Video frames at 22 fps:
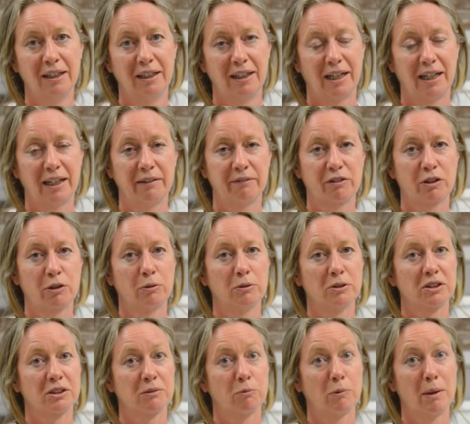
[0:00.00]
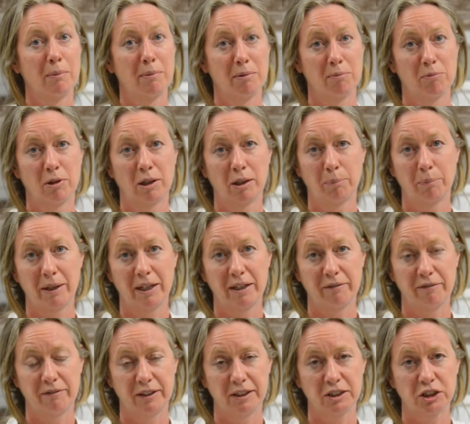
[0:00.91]
And of course, women will
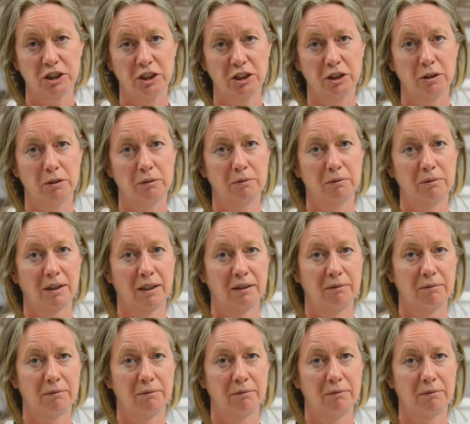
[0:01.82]
benefit too.